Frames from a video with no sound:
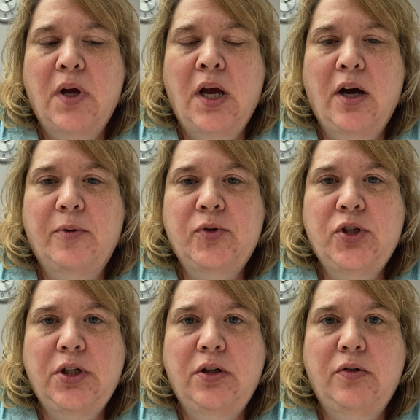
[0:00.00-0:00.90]
helps
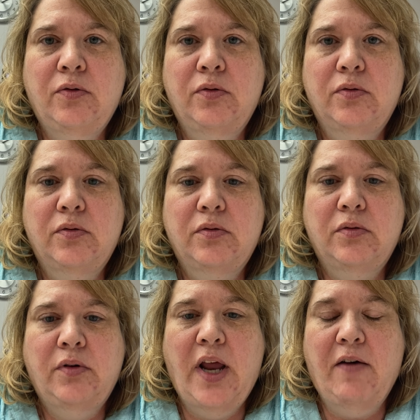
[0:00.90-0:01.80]
you
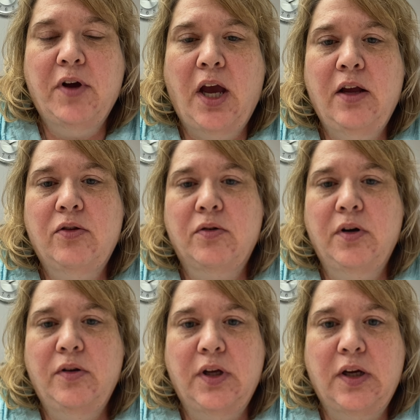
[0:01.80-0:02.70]
navigate
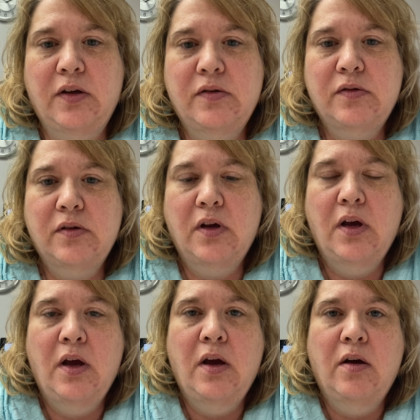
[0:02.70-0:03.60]
through this.
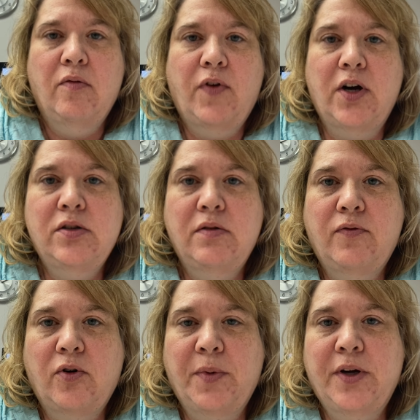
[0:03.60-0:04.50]
First and
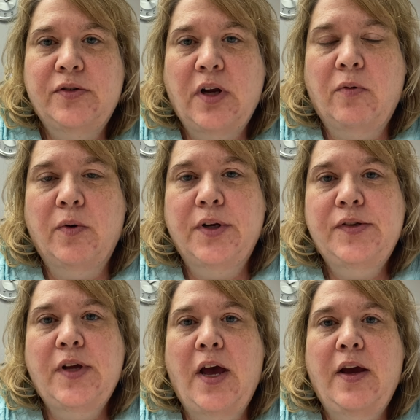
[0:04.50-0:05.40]
foremost, I want to
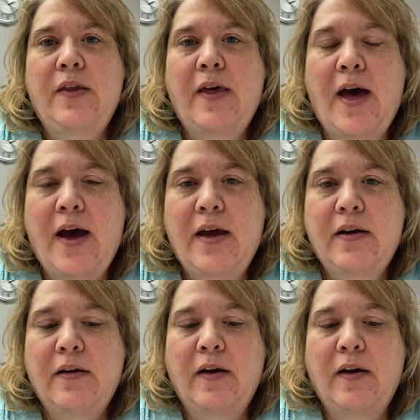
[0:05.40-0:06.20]
say that